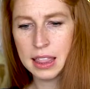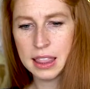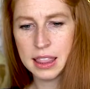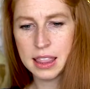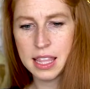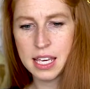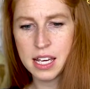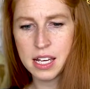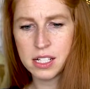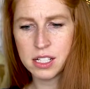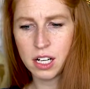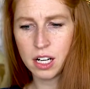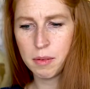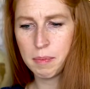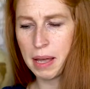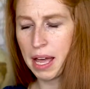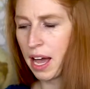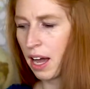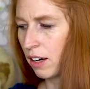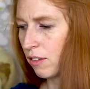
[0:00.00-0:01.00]
These are a
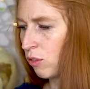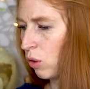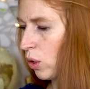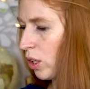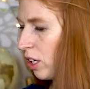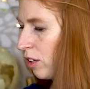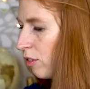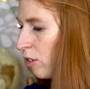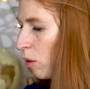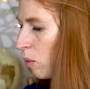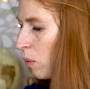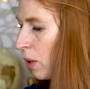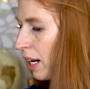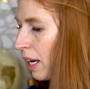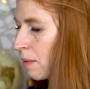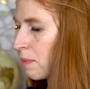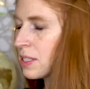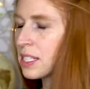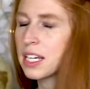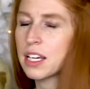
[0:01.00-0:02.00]
bit out of order from what
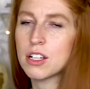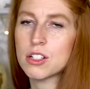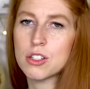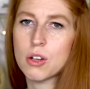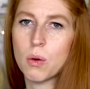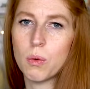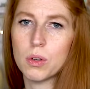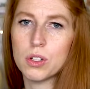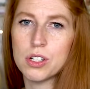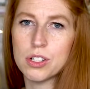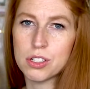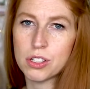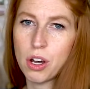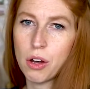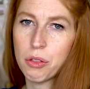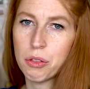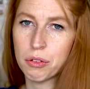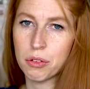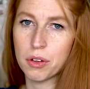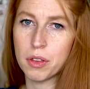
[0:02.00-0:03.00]
I'm seeing, so we'll just
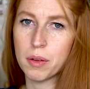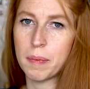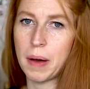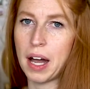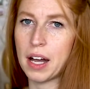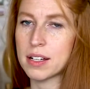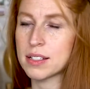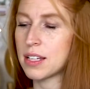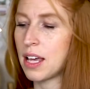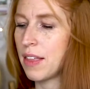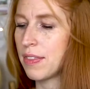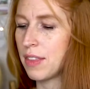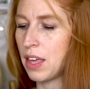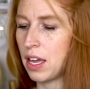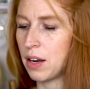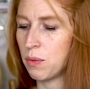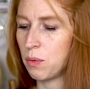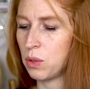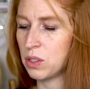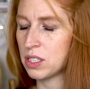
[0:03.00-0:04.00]
go through the box and
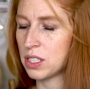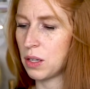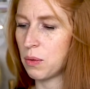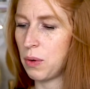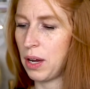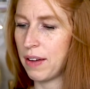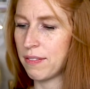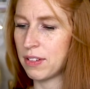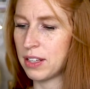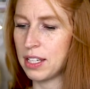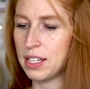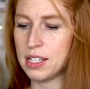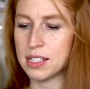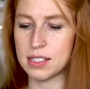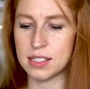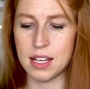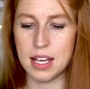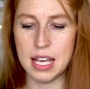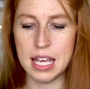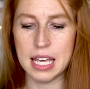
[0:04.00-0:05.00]
then we'll see what everything
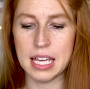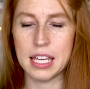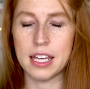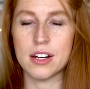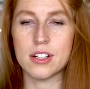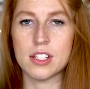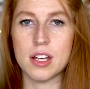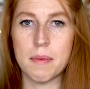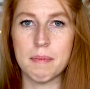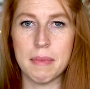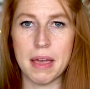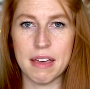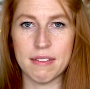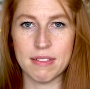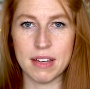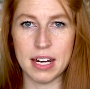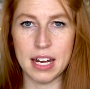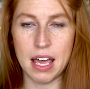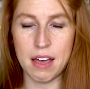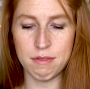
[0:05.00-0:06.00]
is. Here's a
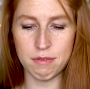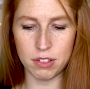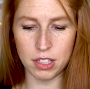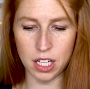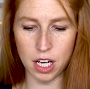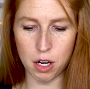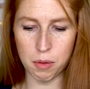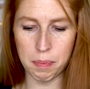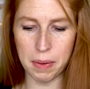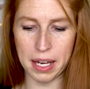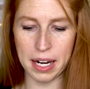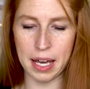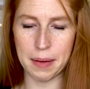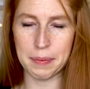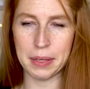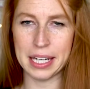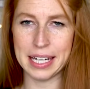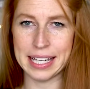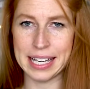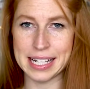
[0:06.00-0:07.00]
Maeven envelope, and
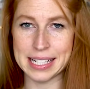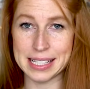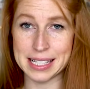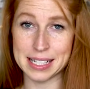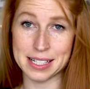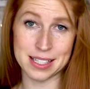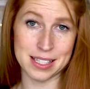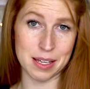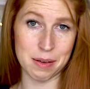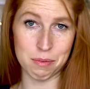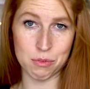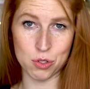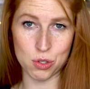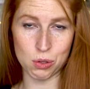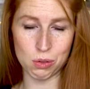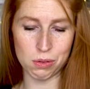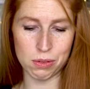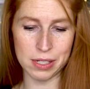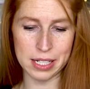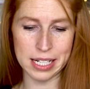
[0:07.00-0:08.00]
I'm gonna guess it's some
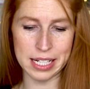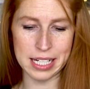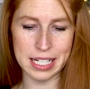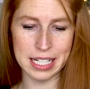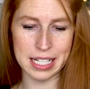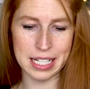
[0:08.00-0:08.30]
jewelry.